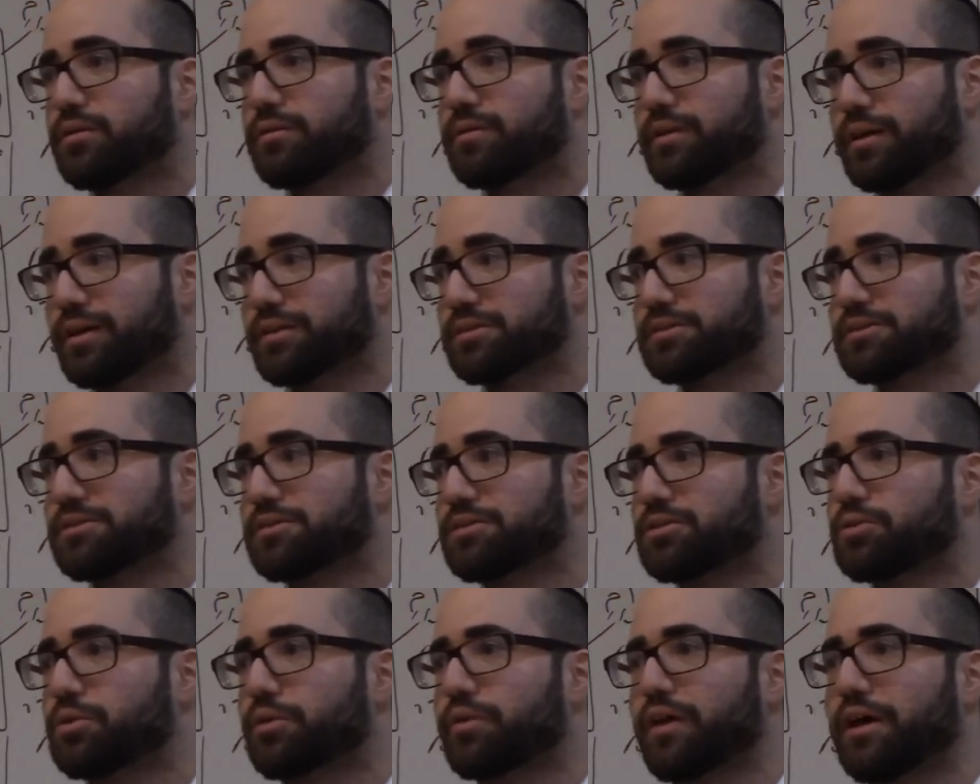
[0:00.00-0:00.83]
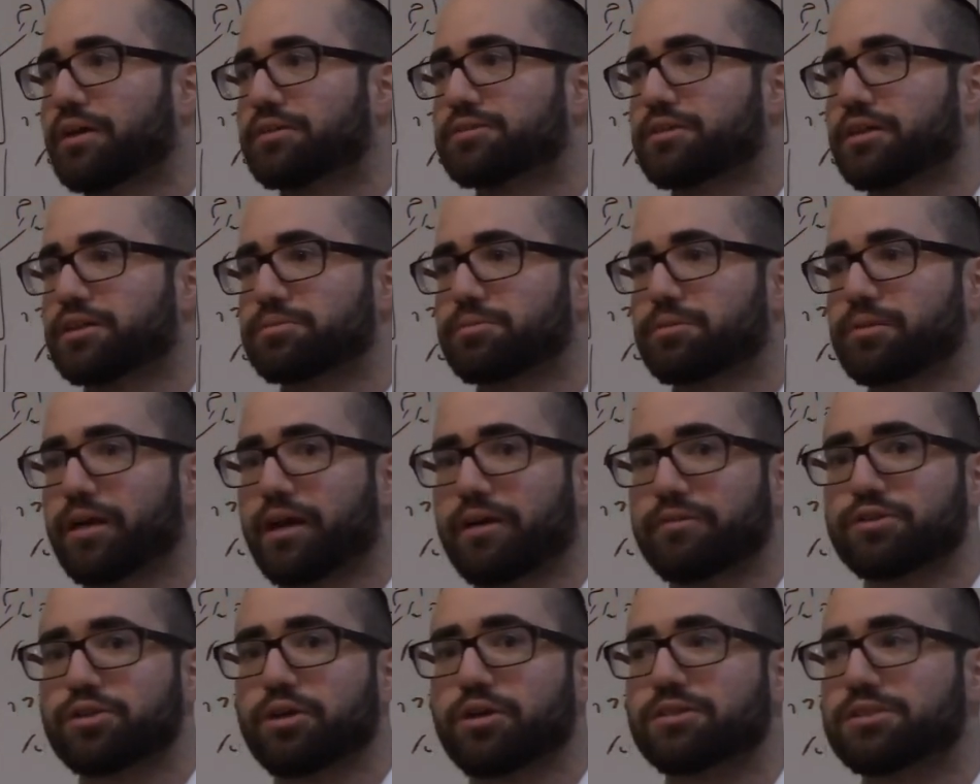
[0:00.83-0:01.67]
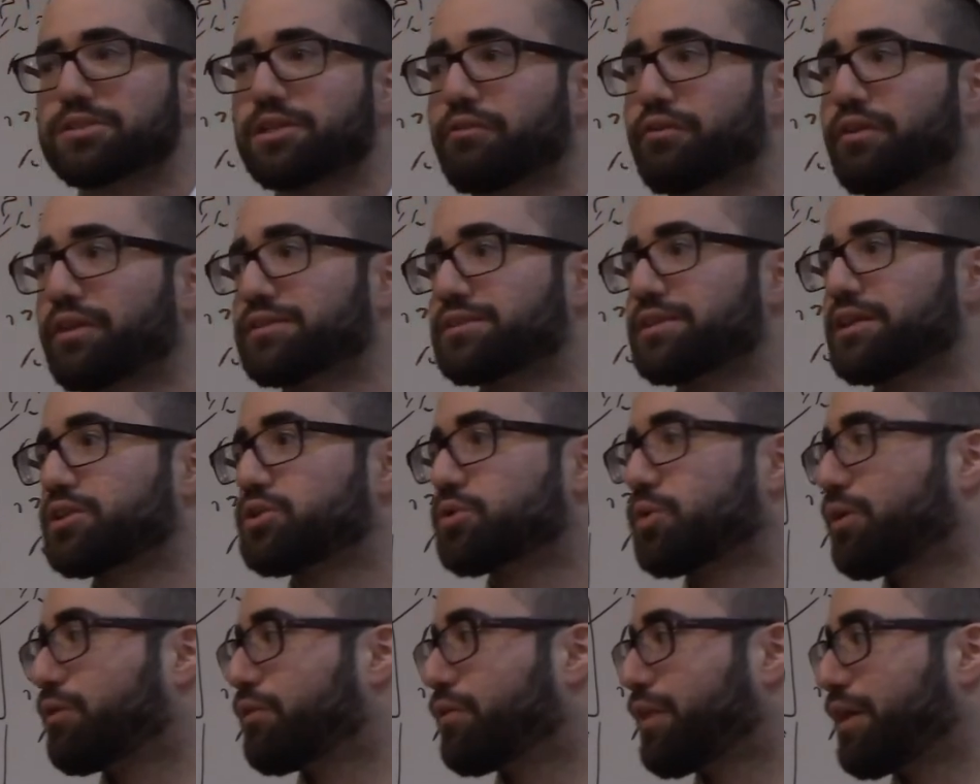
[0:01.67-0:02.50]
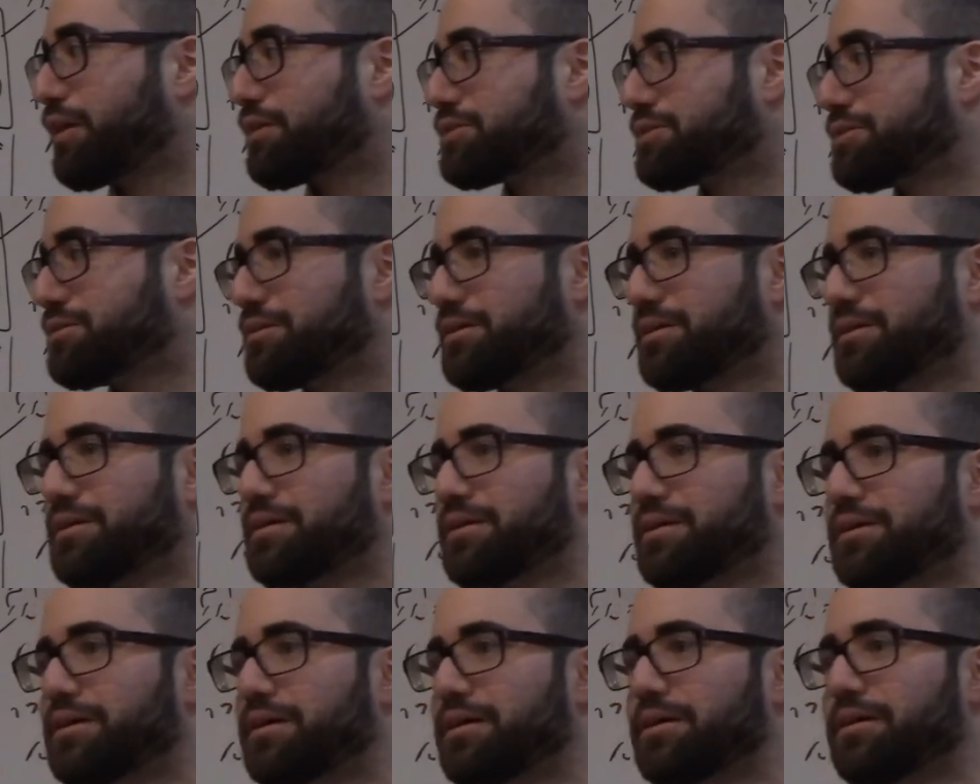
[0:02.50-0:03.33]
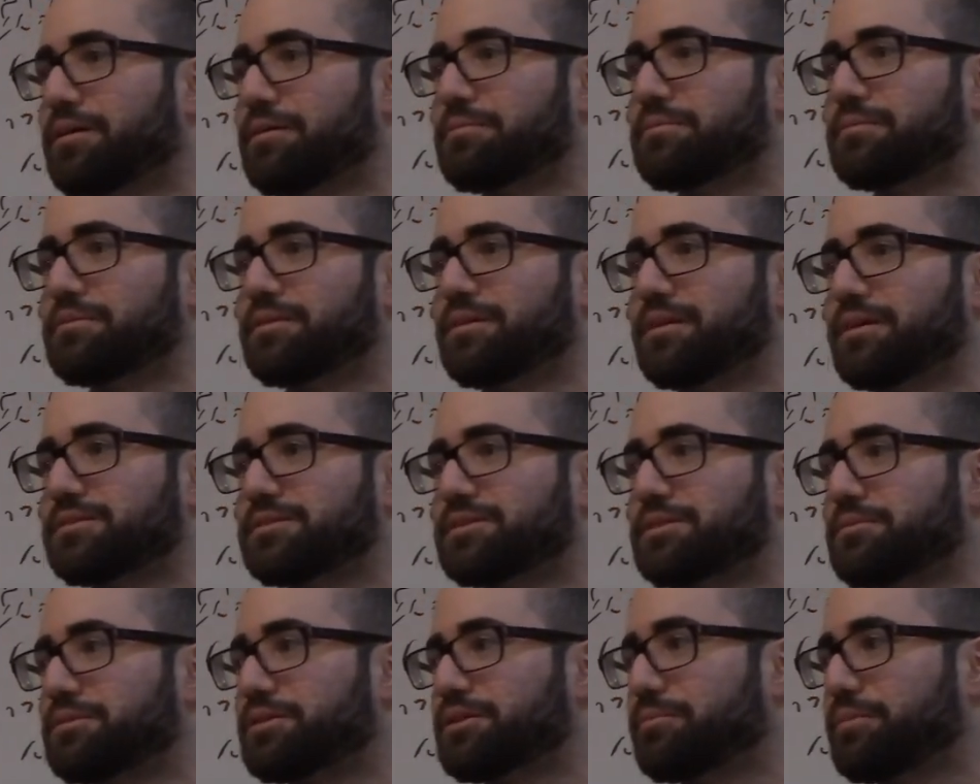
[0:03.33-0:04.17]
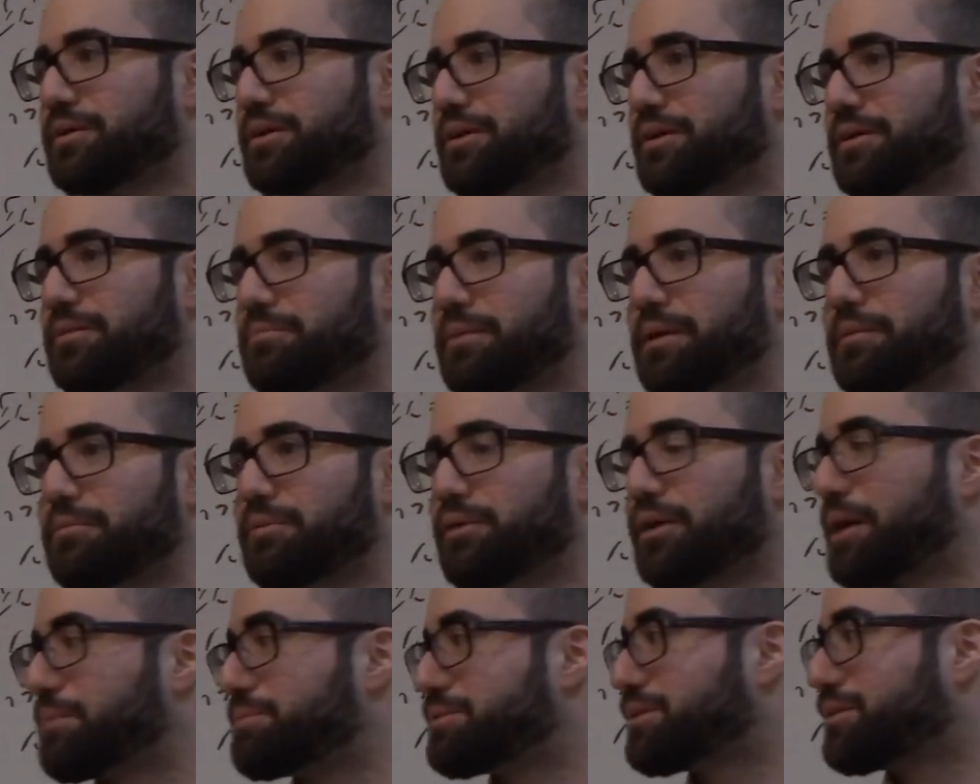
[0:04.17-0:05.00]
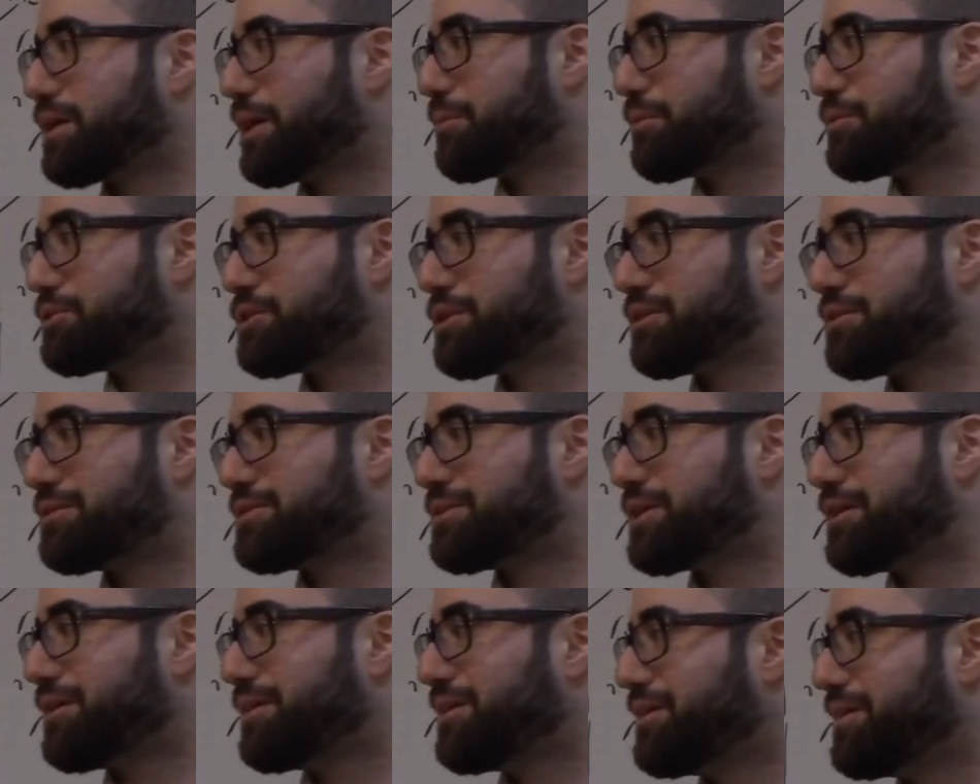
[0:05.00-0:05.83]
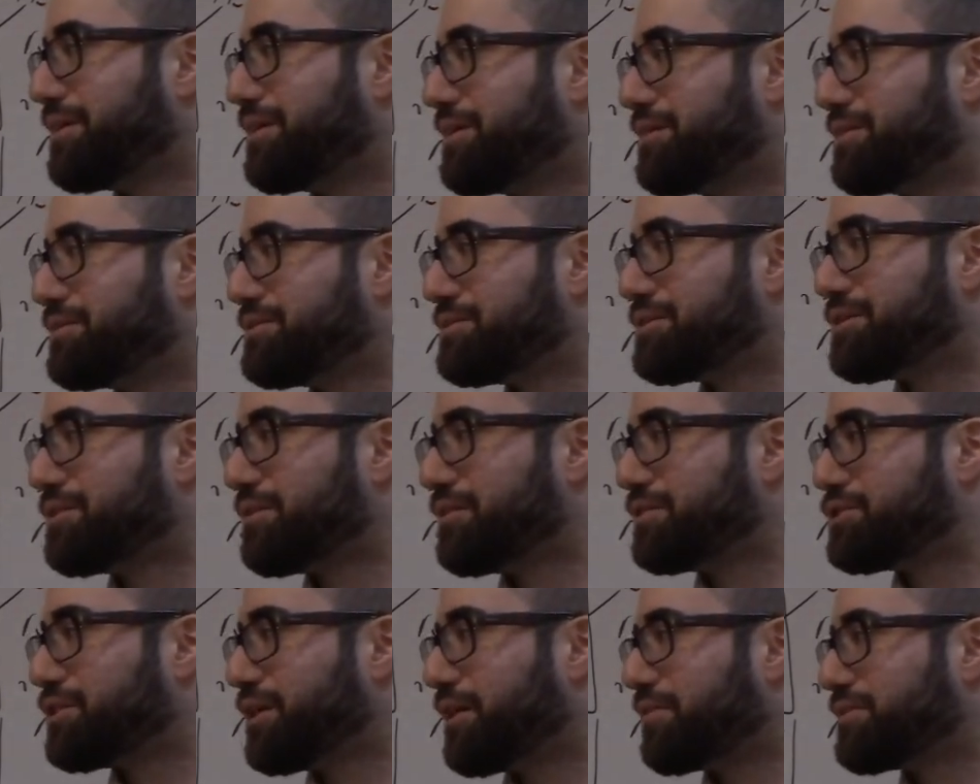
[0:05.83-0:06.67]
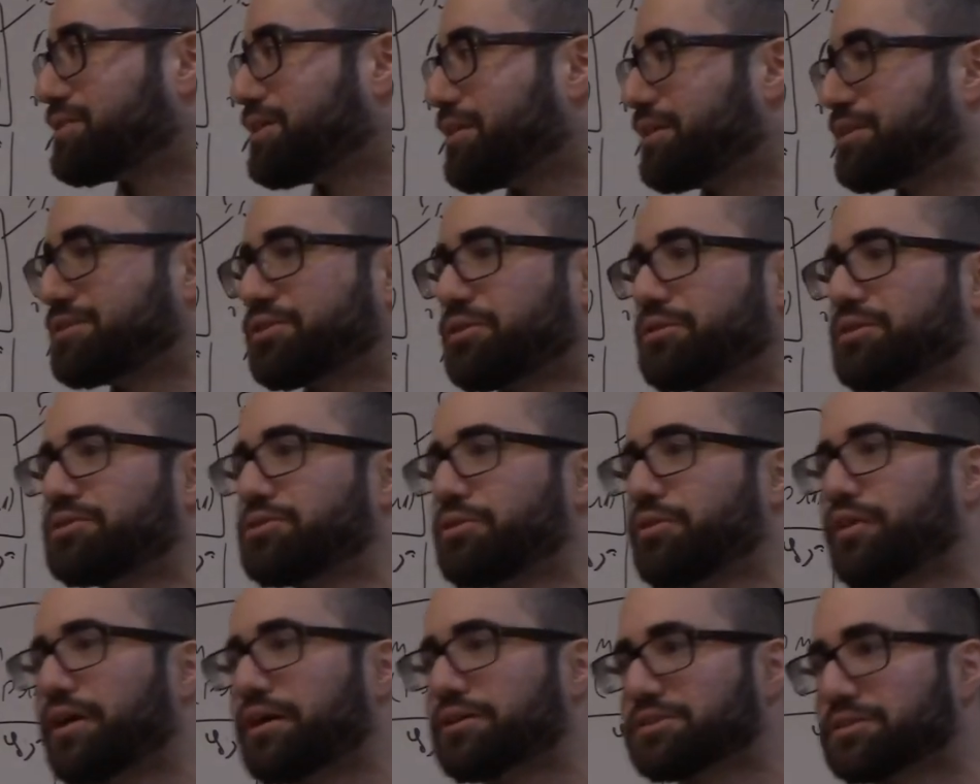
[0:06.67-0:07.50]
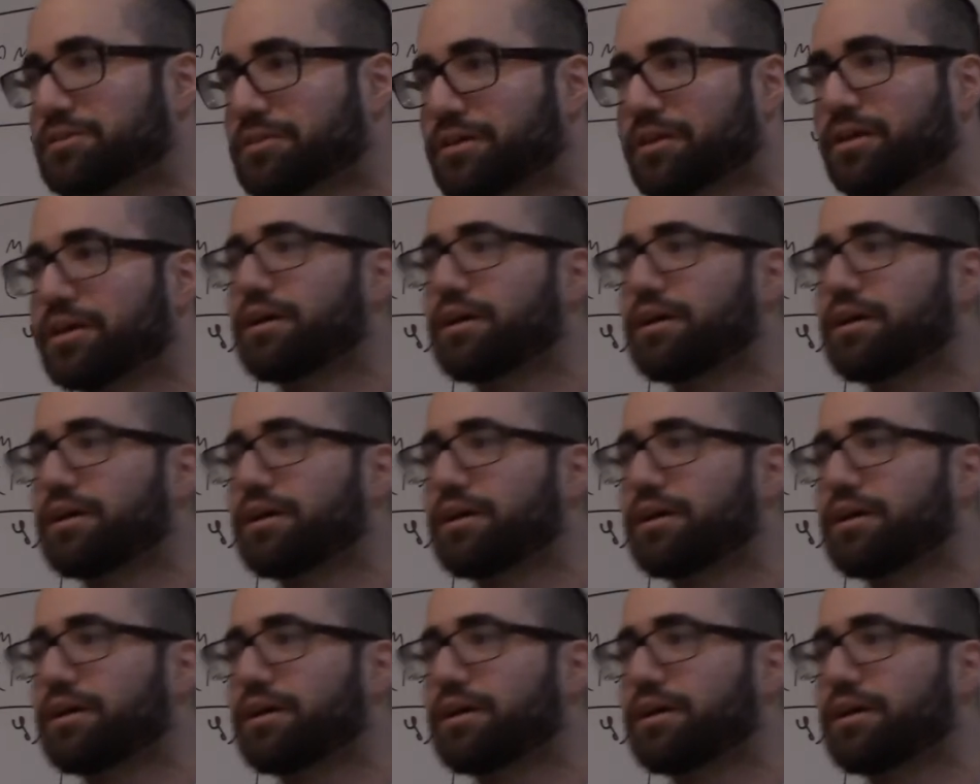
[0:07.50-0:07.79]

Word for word: Yes, 2,000 eggs per day. I saw a server that said 12,000. Um, that seemed to be maybe perhaps a type of shame and say, you should, should not have said that's only 2,000.